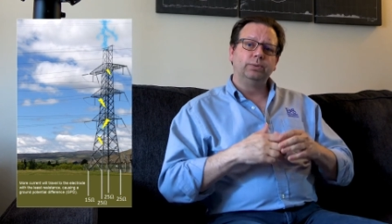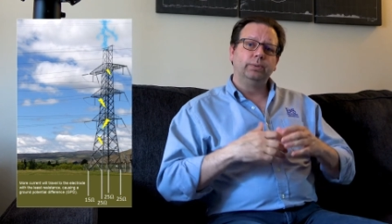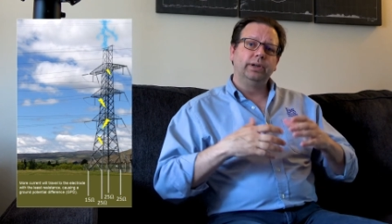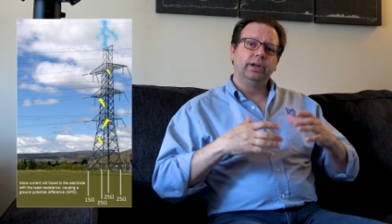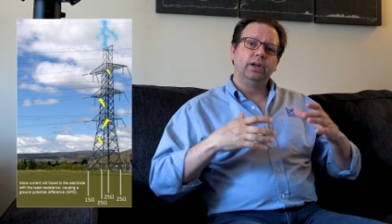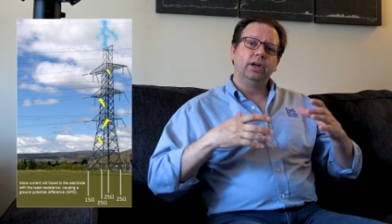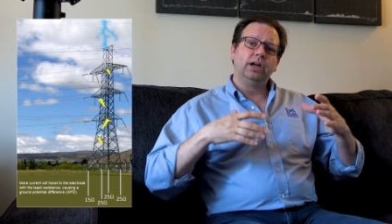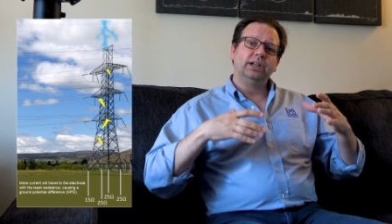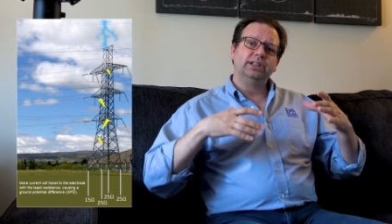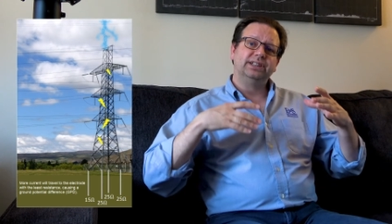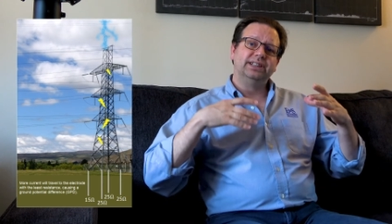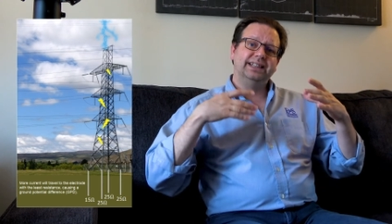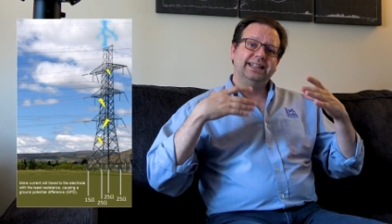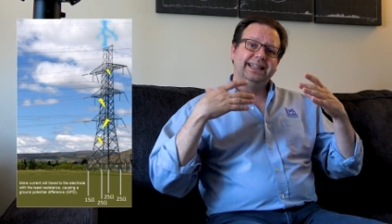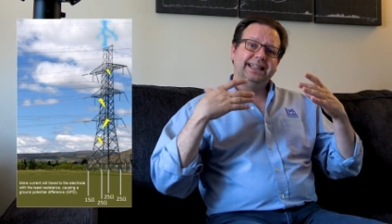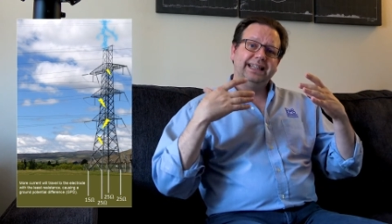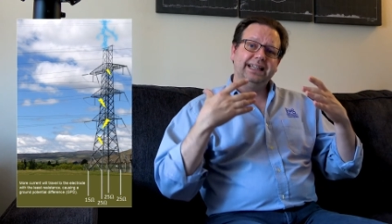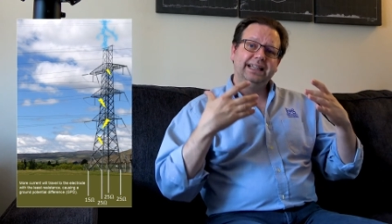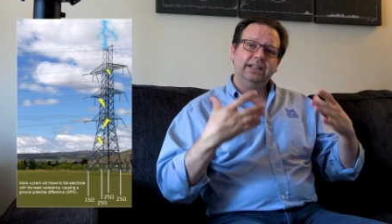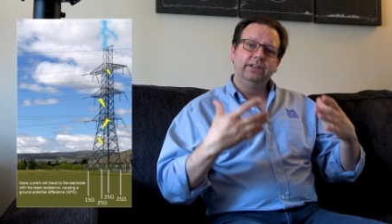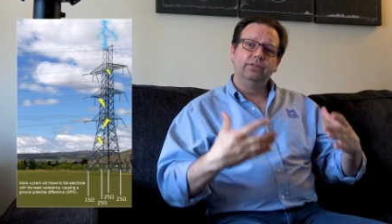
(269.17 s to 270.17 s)
it, we can cause an
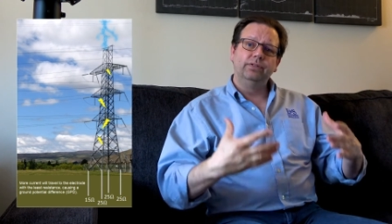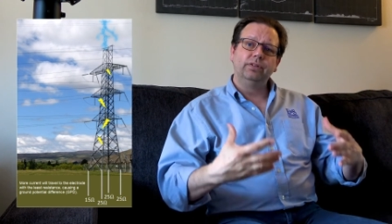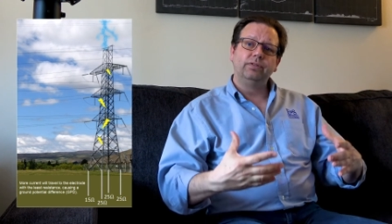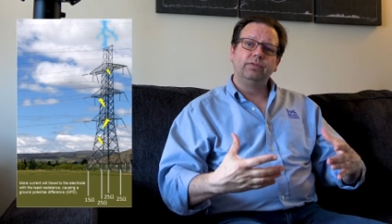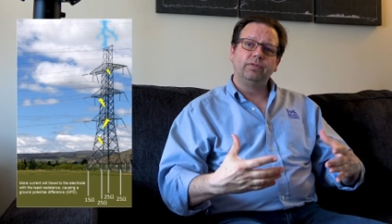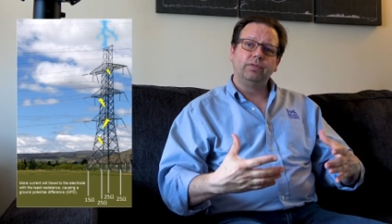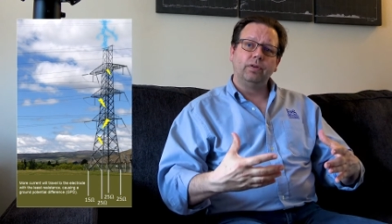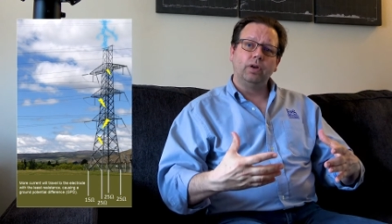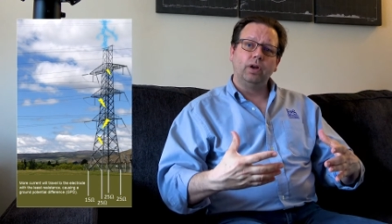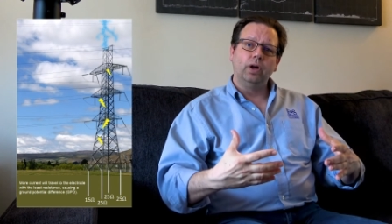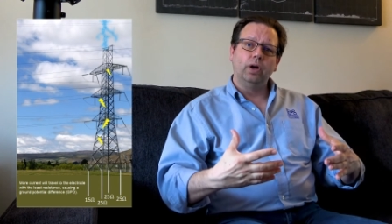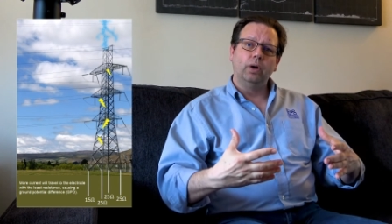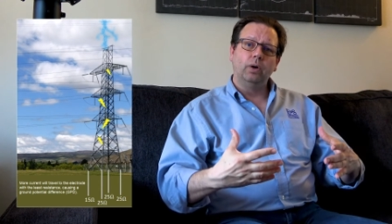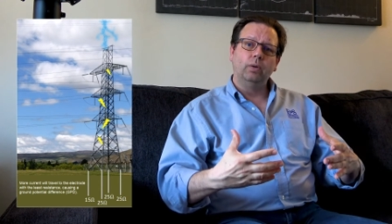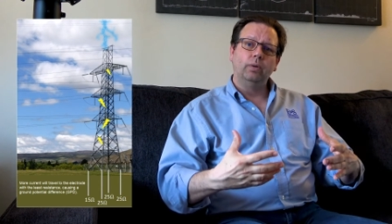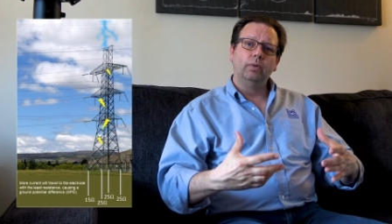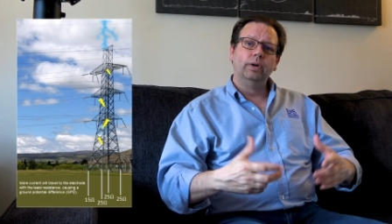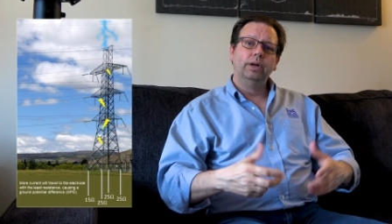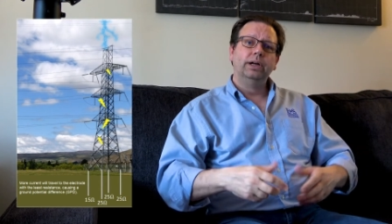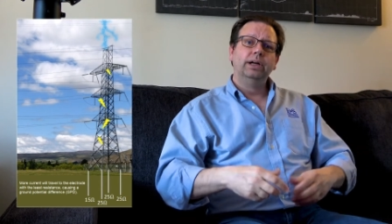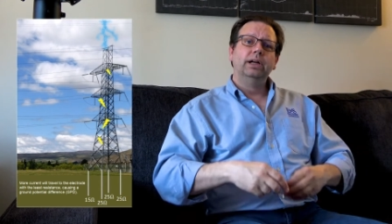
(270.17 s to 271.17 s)
even
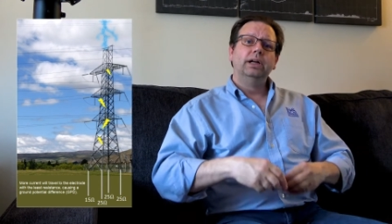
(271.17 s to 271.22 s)
flow,